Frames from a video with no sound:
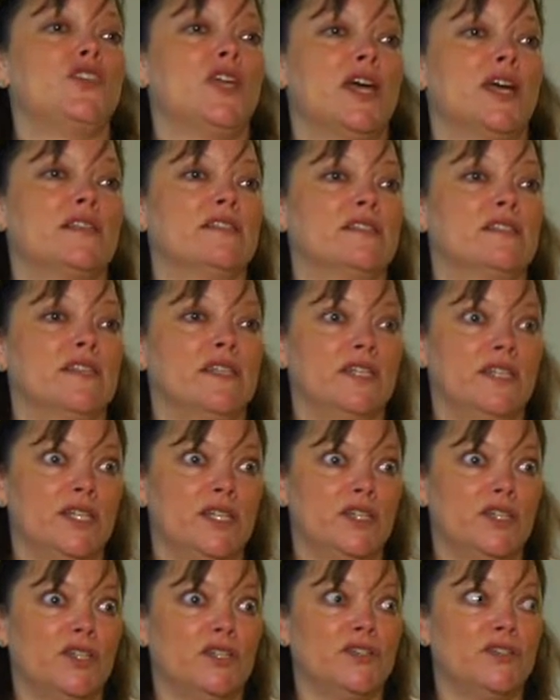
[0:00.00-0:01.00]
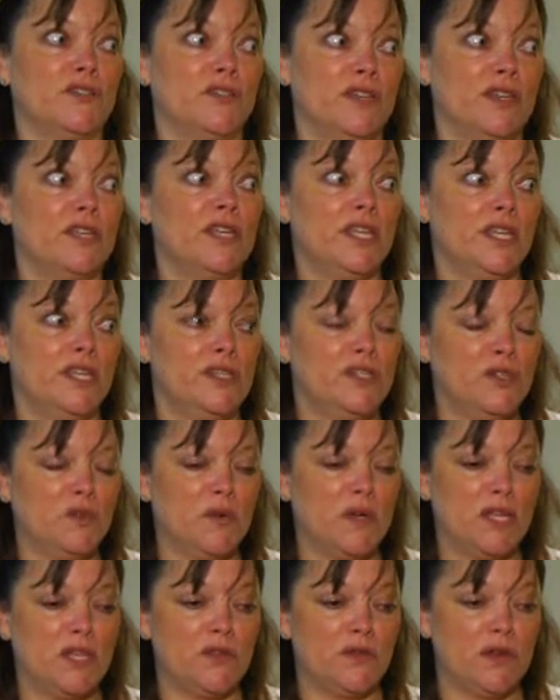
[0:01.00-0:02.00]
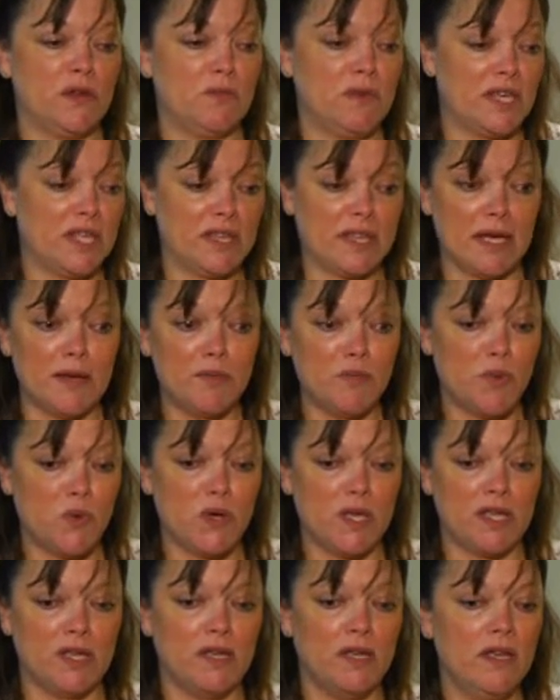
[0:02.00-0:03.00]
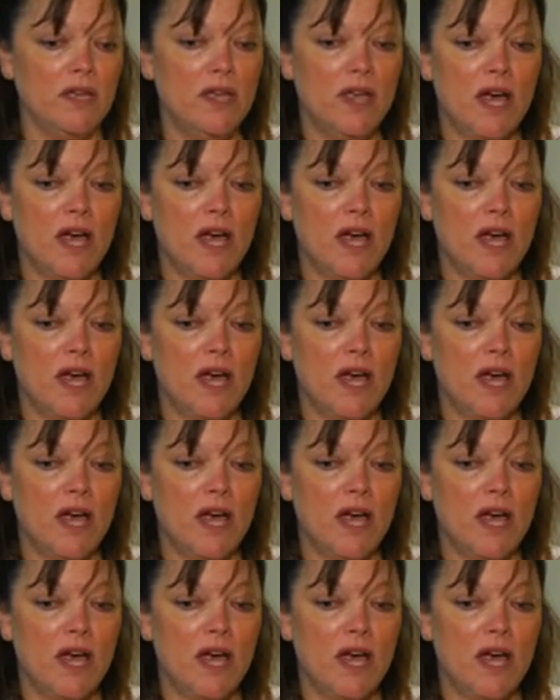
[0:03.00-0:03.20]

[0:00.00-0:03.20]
Jack's condition so that he is 23, but at that point